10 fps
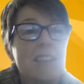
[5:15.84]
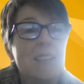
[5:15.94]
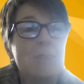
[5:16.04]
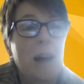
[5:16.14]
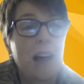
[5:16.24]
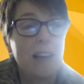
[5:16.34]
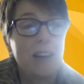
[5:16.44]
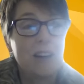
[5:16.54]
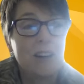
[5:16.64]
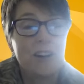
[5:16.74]

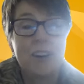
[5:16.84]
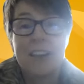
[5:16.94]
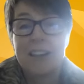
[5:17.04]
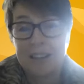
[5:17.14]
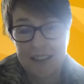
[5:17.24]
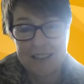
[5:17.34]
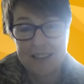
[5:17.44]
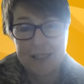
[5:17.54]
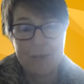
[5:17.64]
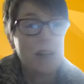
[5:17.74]
inspired, it's
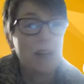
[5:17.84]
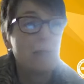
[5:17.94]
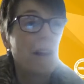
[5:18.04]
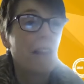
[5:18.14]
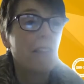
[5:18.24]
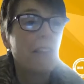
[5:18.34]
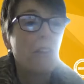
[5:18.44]
Inspire Month,